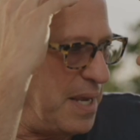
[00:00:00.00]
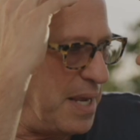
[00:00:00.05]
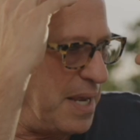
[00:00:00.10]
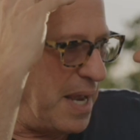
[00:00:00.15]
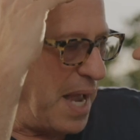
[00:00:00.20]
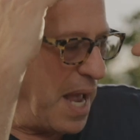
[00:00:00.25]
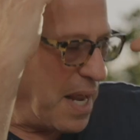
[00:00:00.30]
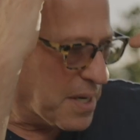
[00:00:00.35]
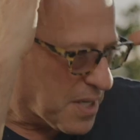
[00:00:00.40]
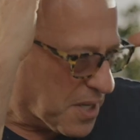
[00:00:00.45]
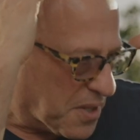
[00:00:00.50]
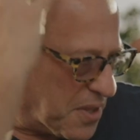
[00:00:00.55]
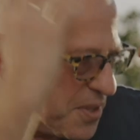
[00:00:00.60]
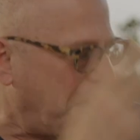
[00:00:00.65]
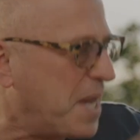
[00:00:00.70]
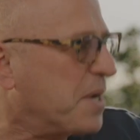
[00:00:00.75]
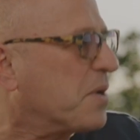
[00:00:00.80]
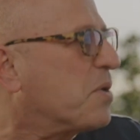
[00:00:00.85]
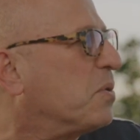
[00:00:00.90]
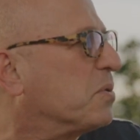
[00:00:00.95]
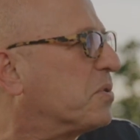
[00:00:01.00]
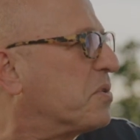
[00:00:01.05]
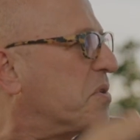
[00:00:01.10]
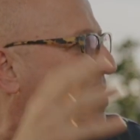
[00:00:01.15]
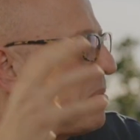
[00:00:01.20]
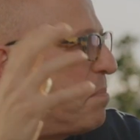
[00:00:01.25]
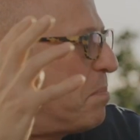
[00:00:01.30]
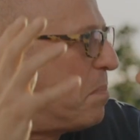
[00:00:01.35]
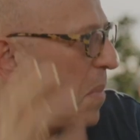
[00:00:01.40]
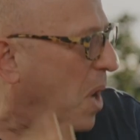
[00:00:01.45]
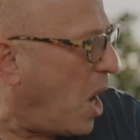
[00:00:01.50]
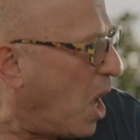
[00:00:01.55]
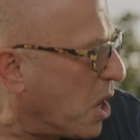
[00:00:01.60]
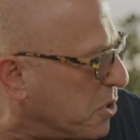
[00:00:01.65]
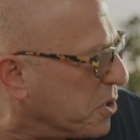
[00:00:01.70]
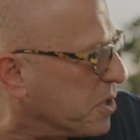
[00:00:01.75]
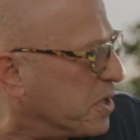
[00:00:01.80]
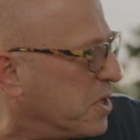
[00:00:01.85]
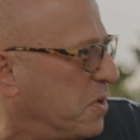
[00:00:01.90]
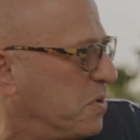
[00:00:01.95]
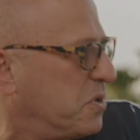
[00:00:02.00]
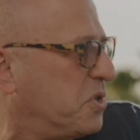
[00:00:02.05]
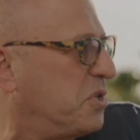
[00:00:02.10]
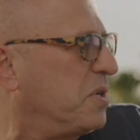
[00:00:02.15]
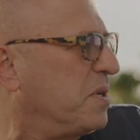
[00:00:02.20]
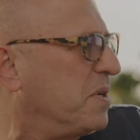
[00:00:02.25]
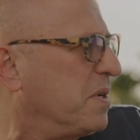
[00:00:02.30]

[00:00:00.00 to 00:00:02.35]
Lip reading: antithetical to the modern notion